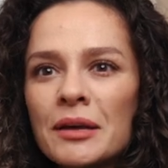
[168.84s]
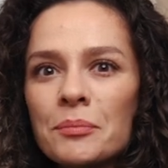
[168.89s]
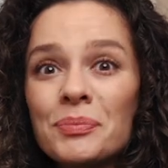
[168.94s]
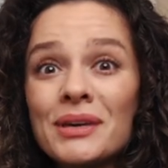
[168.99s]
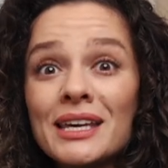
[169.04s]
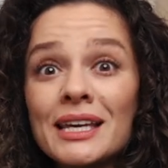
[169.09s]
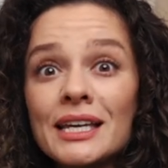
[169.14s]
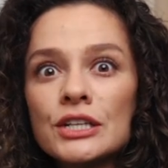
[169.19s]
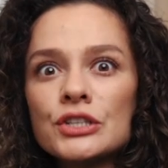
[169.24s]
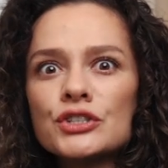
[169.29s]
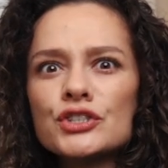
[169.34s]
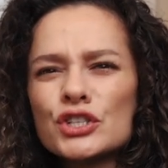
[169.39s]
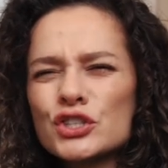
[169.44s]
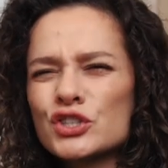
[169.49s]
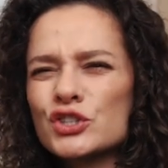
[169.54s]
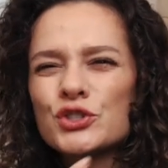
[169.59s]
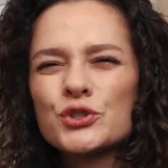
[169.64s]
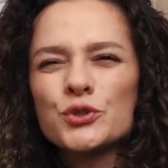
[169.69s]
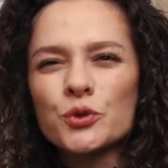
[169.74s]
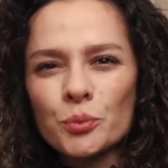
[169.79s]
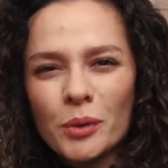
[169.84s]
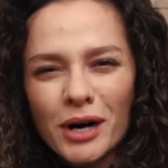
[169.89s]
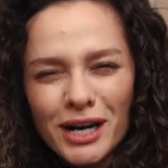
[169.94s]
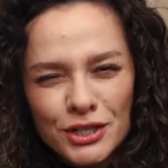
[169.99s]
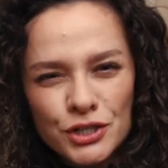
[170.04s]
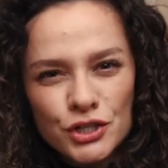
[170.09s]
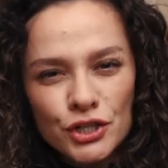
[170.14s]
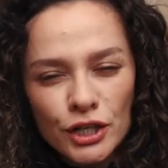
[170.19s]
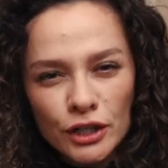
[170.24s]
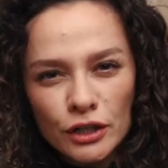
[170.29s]
being just too
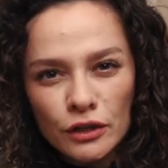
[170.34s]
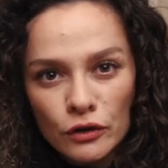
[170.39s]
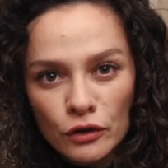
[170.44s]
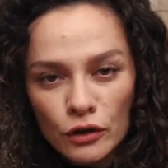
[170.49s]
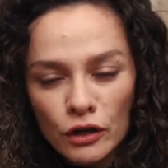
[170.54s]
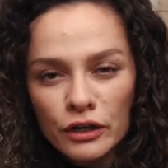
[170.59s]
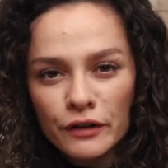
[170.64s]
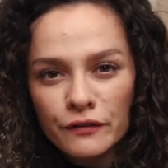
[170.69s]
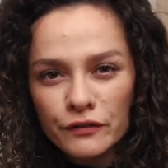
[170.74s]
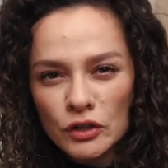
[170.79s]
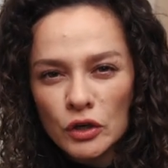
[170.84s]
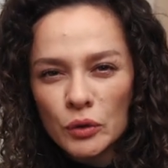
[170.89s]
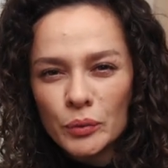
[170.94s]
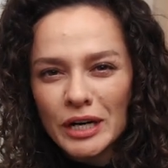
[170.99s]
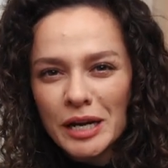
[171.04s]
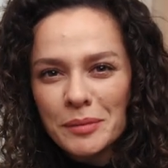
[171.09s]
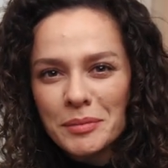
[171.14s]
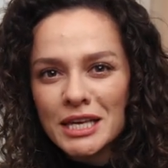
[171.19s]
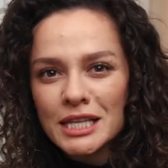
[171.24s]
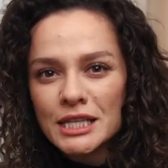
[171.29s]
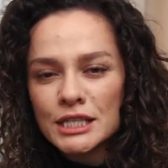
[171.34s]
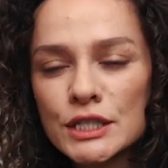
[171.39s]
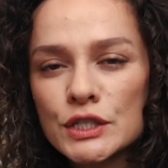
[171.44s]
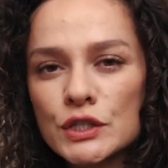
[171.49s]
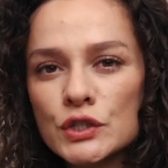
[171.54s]
much in a look, if you know what I mean.